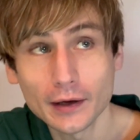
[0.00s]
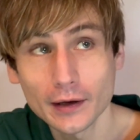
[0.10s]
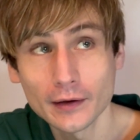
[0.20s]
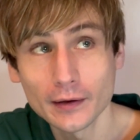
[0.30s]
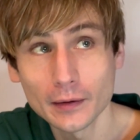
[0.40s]

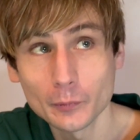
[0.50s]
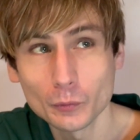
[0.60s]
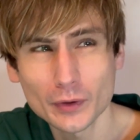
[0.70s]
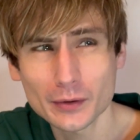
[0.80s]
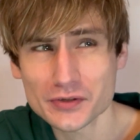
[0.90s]

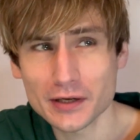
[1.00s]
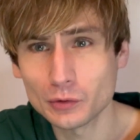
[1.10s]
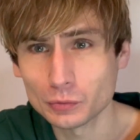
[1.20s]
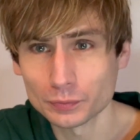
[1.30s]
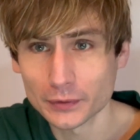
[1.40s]
When I was a
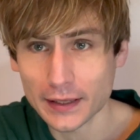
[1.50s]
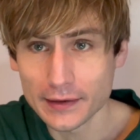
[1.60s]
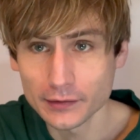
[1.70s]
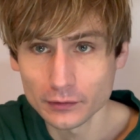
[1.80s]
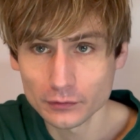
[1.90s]
little
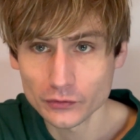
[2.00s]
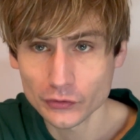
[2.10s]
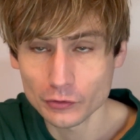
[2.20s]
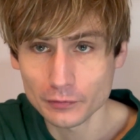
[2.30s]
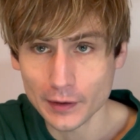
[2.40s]
kid,
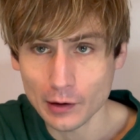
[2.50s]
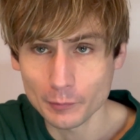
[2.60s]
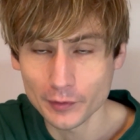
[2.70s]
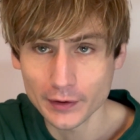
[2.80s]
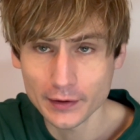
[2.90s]
sort of, now
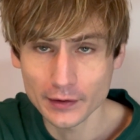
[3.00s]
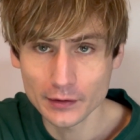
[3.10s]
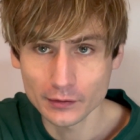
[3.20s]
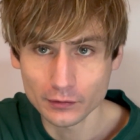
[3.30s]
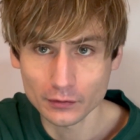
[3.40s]
I'm
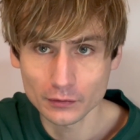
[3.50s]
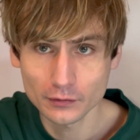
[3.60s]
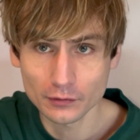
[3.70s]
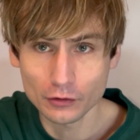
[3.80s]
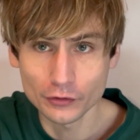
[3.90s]
thinking
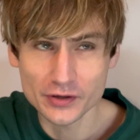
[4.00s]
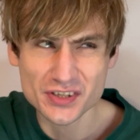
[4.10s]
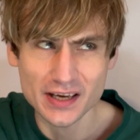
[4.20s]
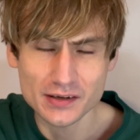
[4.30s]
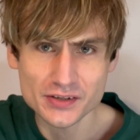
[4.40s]
under
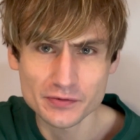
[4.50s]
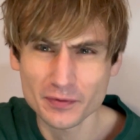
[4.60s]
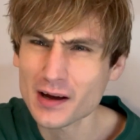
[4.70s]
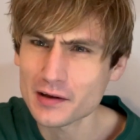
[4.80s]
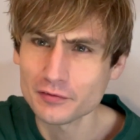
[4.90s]

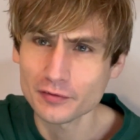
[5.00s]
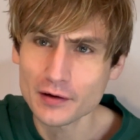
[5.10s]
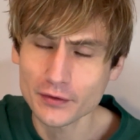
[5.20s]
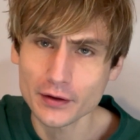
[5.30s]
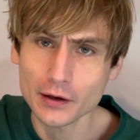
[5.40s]
5 I
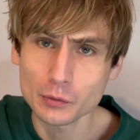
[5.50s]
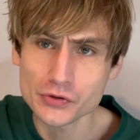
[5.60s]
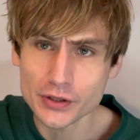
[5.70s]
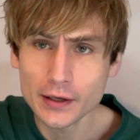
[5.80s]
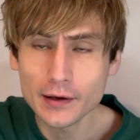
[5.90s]
think I
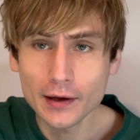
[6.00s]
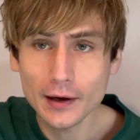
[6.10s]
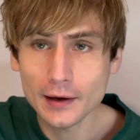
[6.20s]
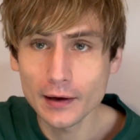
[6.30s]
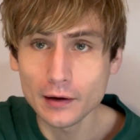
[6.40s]
was,
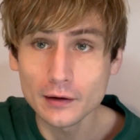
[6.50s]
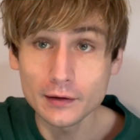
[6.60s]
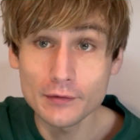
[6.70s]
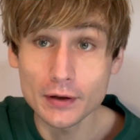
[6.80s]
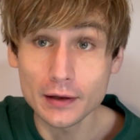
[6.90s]

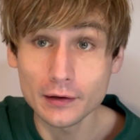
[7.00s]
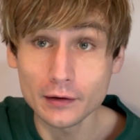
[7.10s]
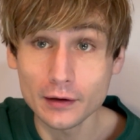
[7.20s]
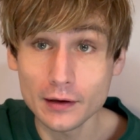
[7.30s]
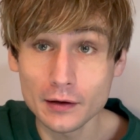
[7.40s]

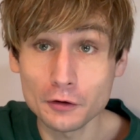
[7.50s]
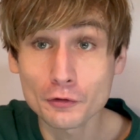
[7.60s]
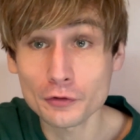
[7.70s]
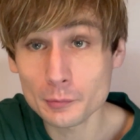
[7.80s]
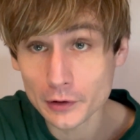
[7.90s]
living in
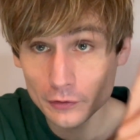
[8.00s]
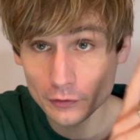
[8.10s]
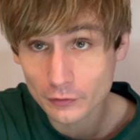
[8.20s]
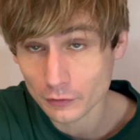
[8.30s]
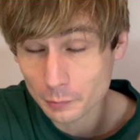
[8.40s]

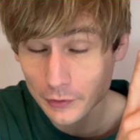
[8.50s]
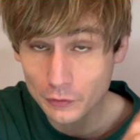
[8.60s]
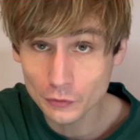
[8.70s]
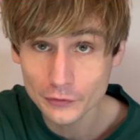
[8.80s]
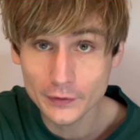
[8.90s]
Northumberland, up in the
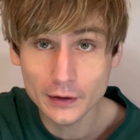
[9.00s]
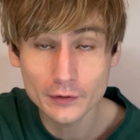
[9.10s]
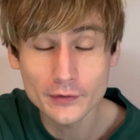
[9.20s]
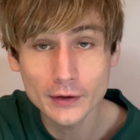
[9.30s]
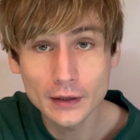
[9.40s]
north of
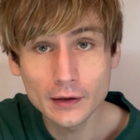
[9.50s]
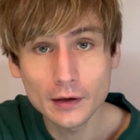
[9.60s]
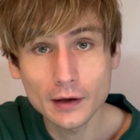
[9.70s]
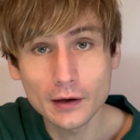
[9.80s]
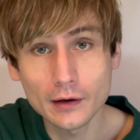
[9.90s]
England,
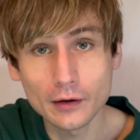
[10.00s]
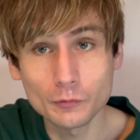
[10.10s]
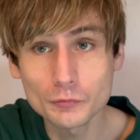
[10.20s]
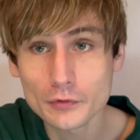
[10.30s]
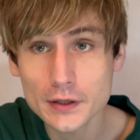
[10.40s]

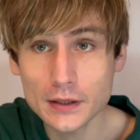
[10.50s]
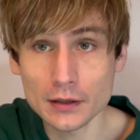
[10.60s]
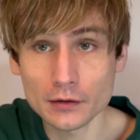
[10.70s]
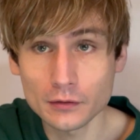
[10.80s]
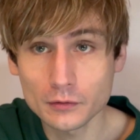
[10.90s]

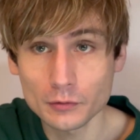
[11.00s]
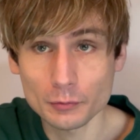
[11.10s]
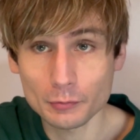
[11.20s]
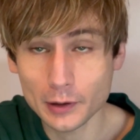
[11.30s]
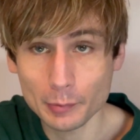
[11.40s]
reading,
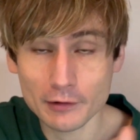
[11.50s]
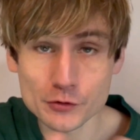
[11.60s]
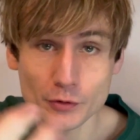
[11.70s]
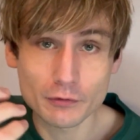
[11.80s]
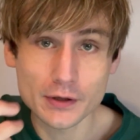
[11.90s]
my
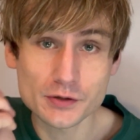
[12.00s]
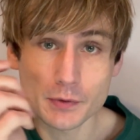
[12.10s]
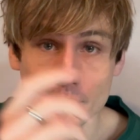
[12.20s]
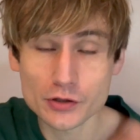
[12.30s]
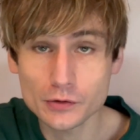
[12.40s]
parents would read to
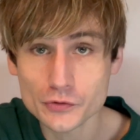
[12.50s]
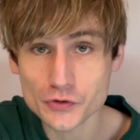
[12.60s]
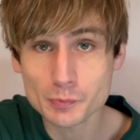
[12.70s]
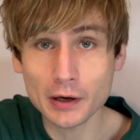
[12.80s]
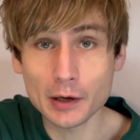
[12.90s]
me the
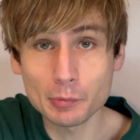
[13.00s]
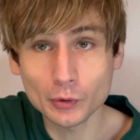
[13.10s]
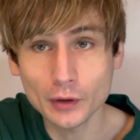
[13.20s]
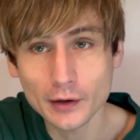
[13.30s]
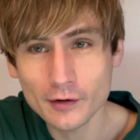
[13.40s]
children's
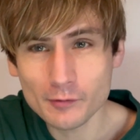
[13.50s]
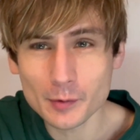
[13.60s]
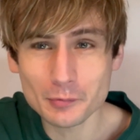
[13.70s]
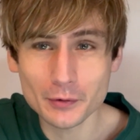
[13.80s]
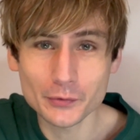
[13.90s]
Bible, and I
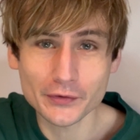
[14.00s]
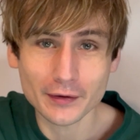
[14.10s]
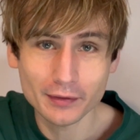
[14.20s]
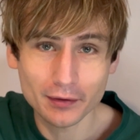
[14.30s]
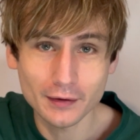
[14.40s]
remember it was
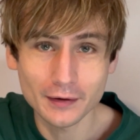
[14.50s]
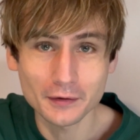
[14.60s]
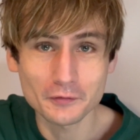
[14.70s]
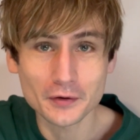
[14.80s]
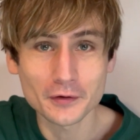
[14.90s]
that thing, and
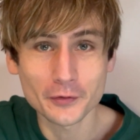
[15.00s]
I've heard